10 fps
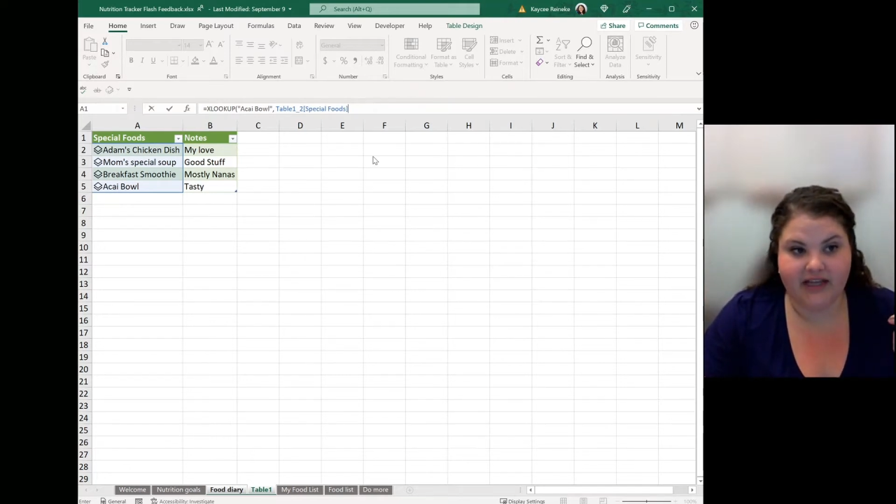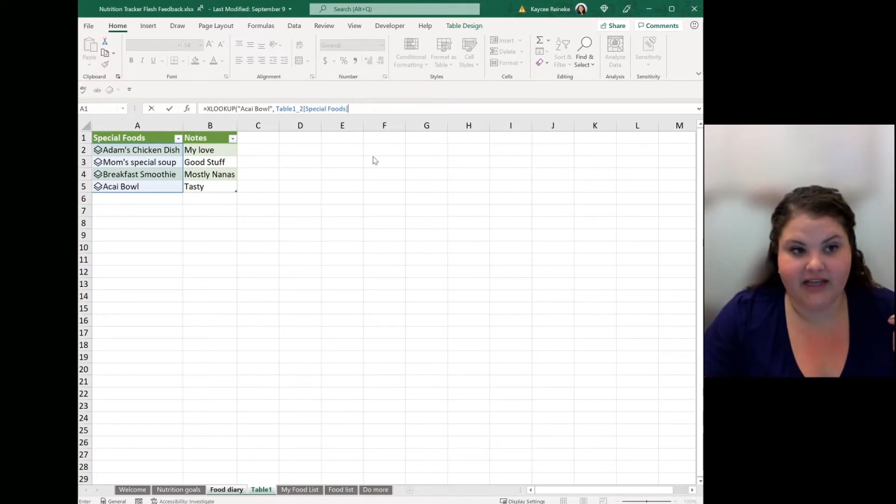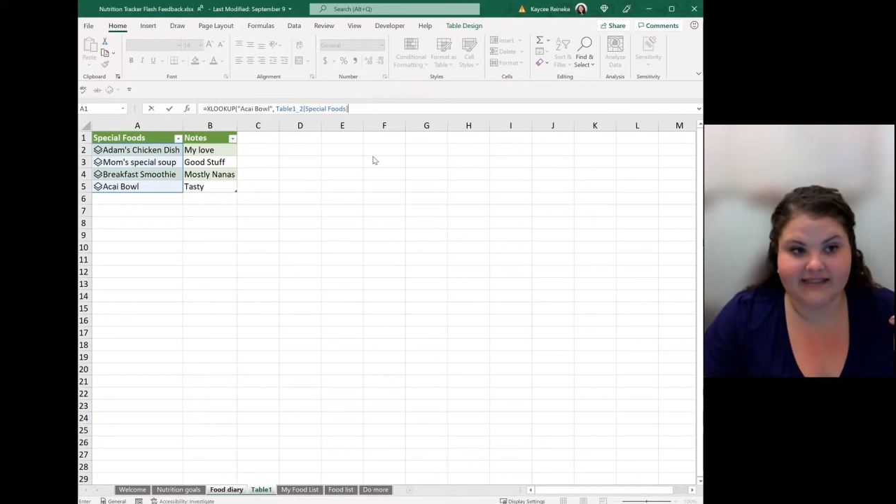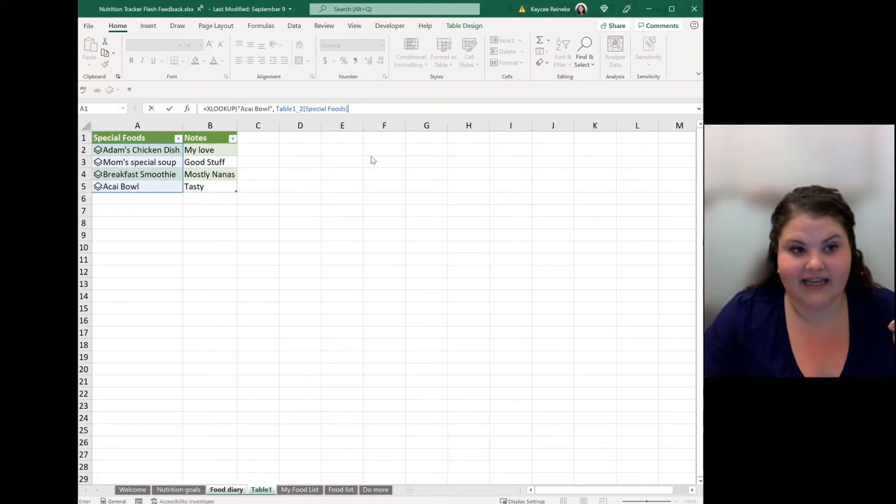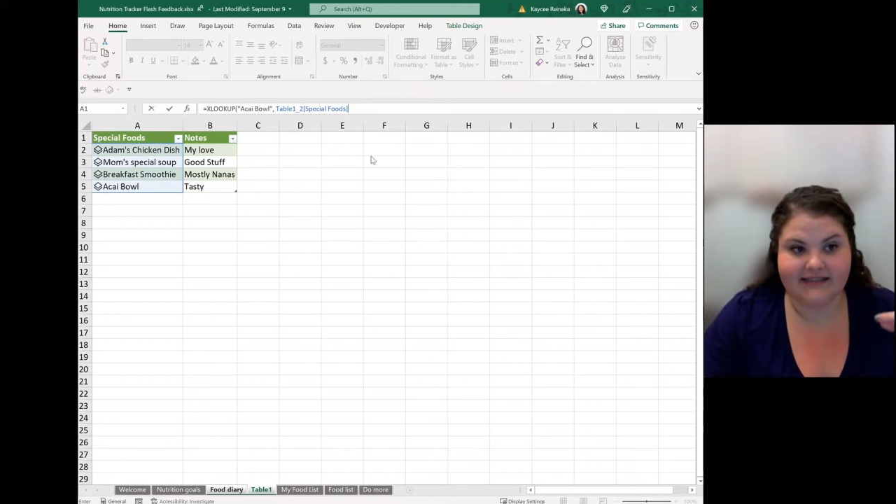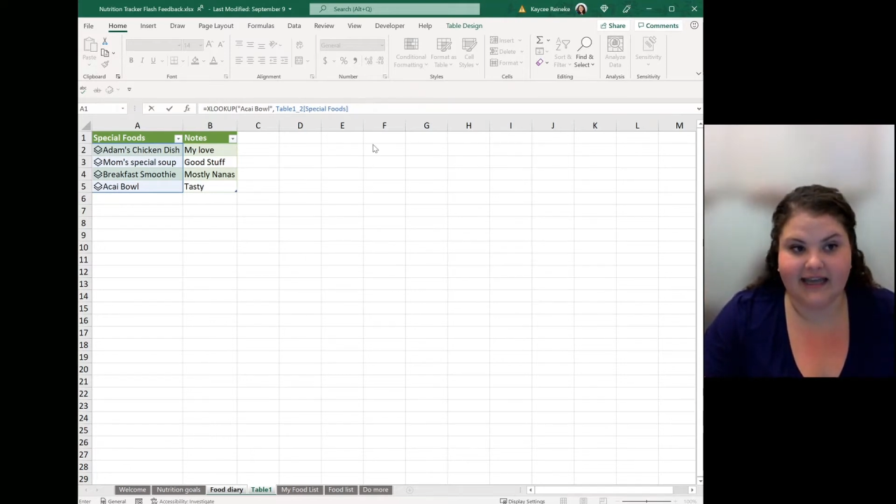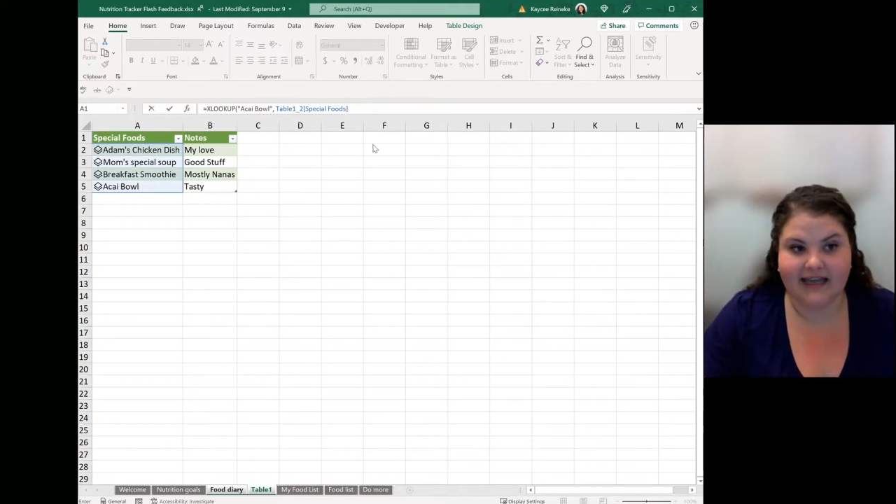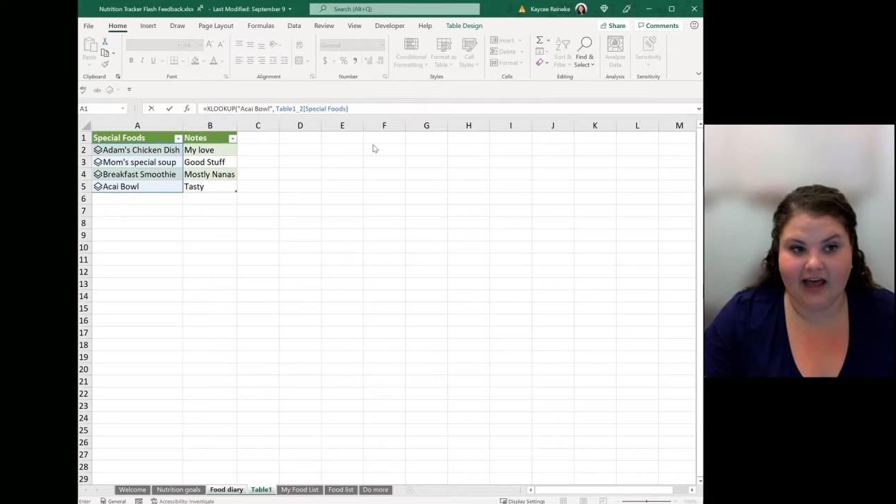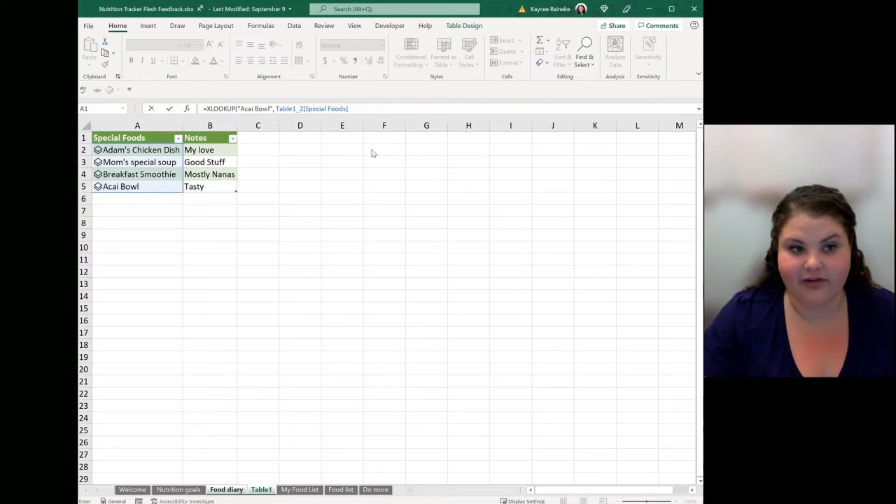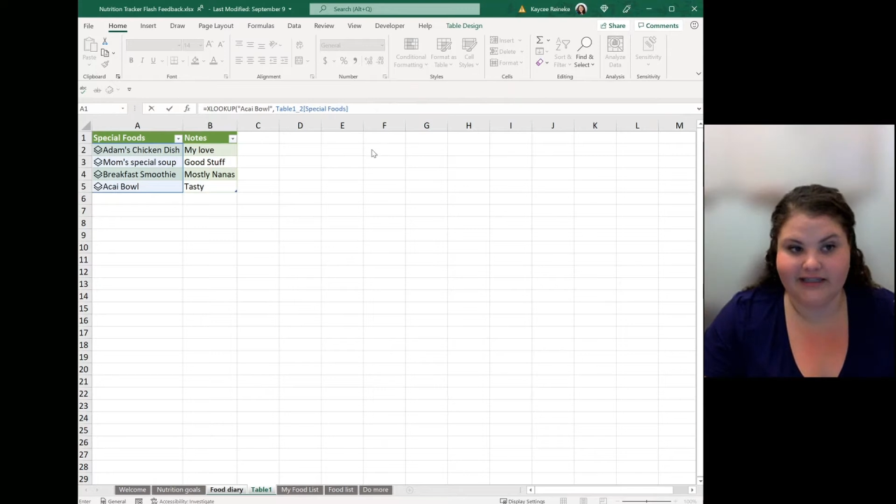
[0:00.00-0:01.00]
that says
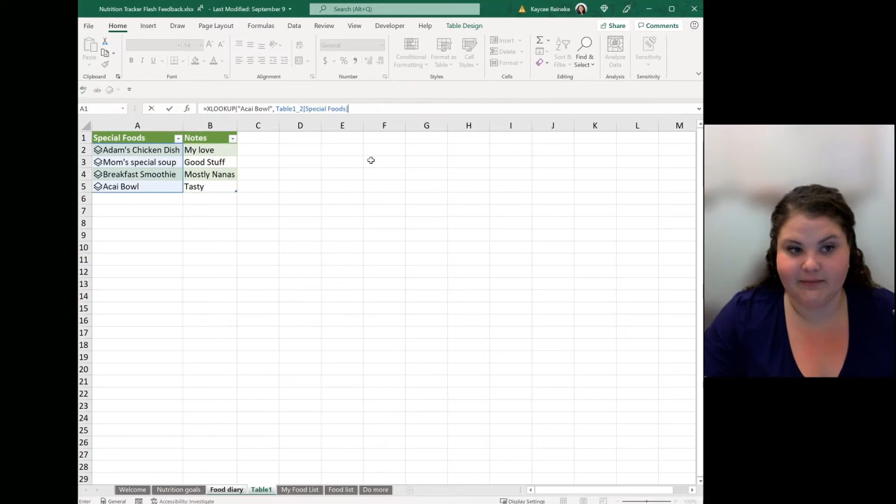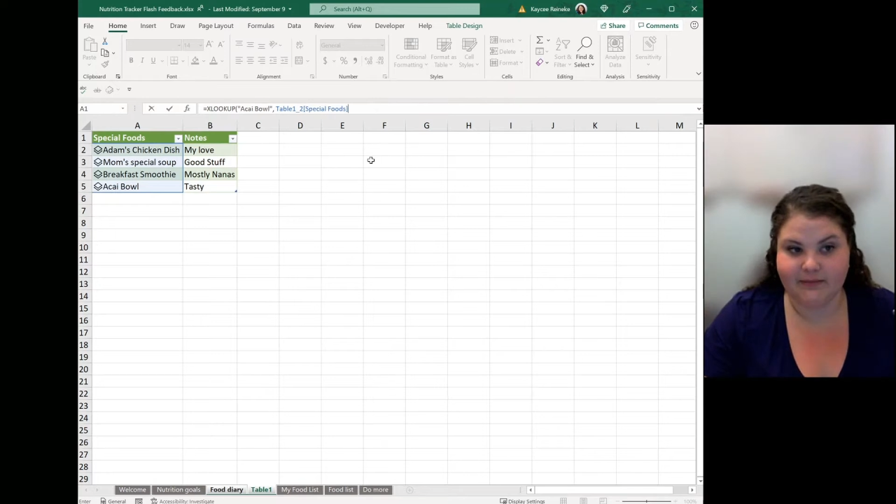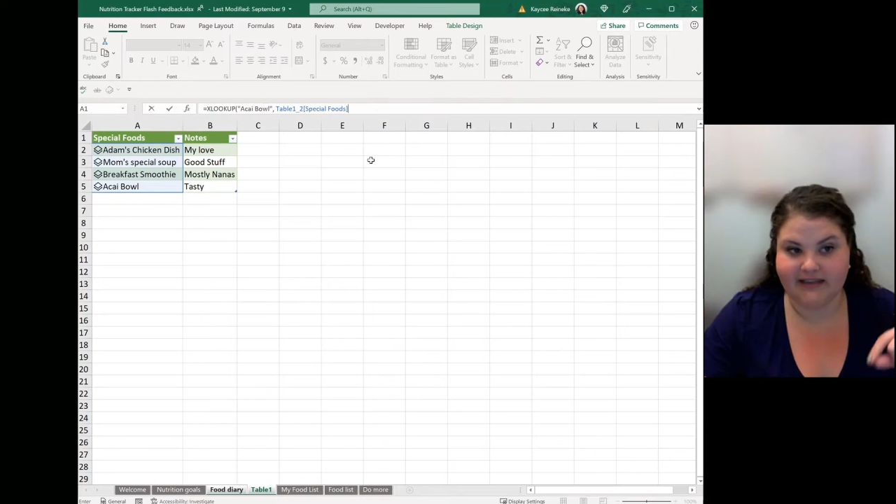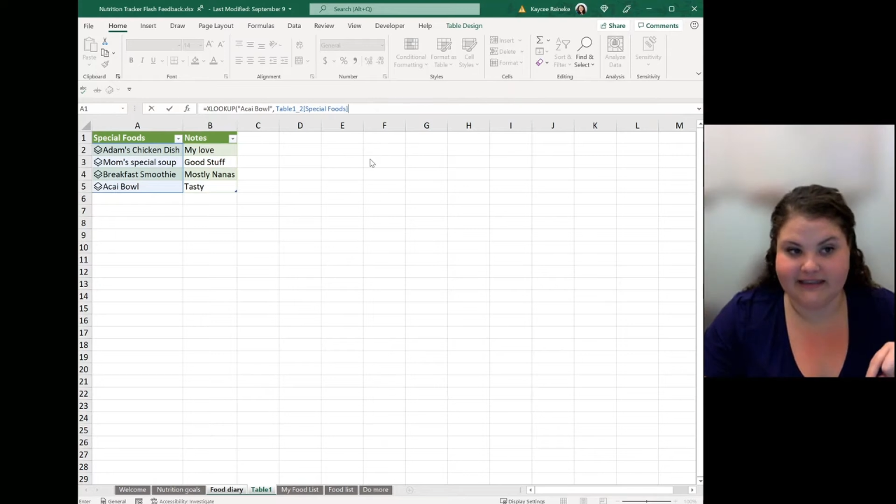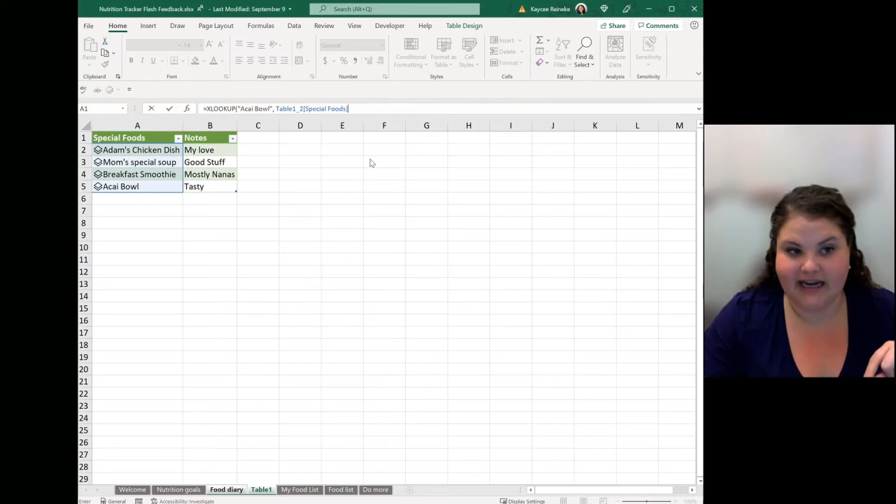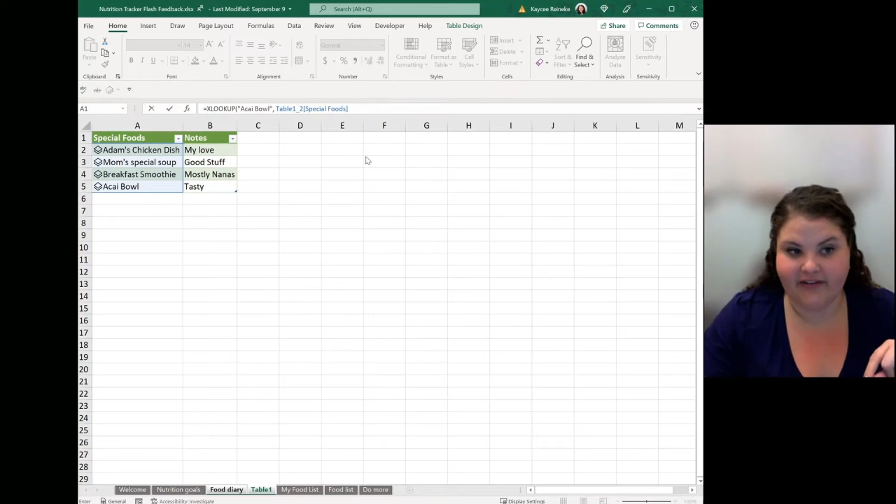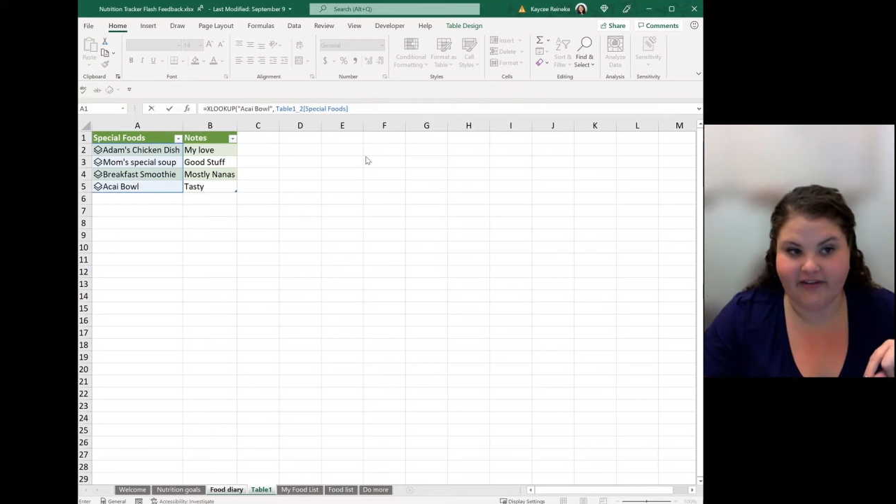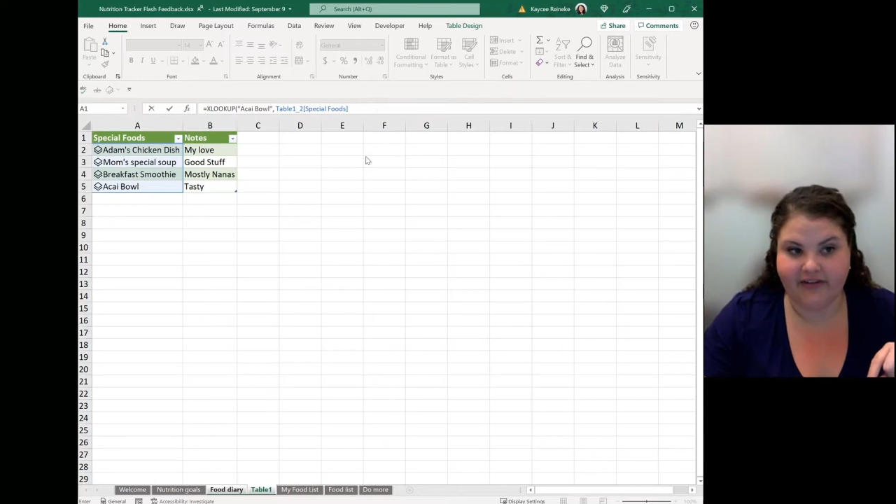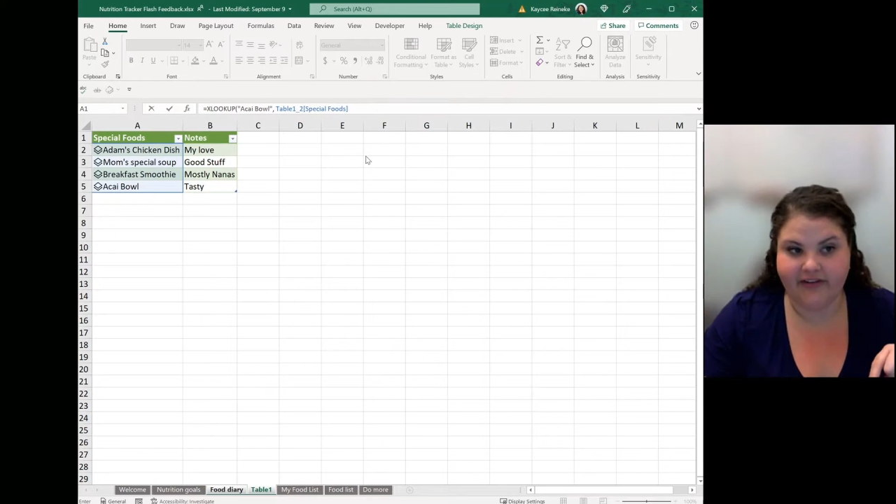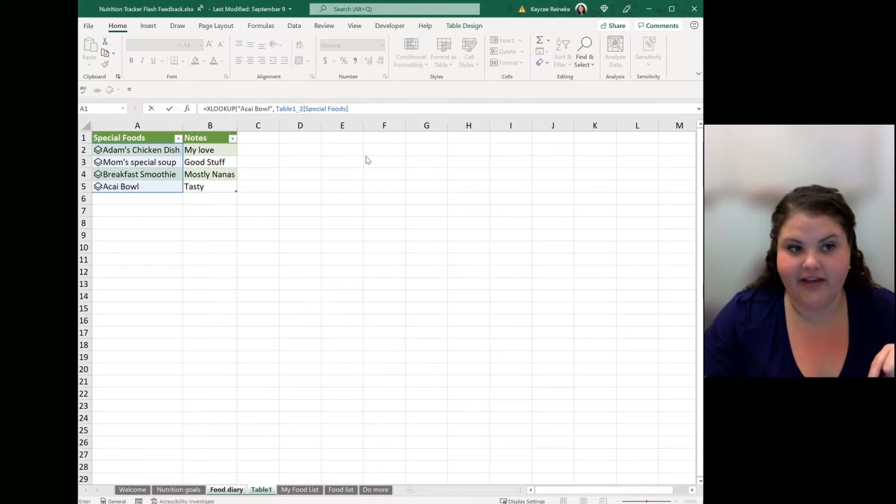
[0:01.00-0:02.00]
calories, meal, and
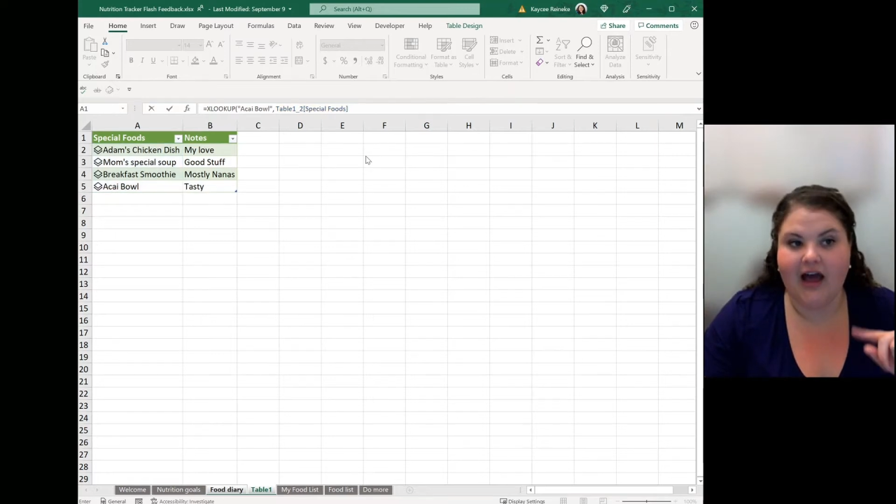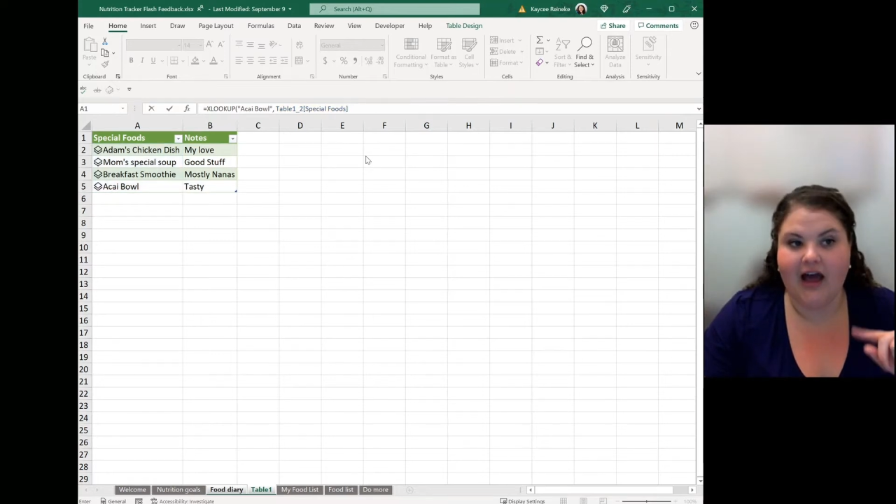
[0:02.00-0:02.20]
title.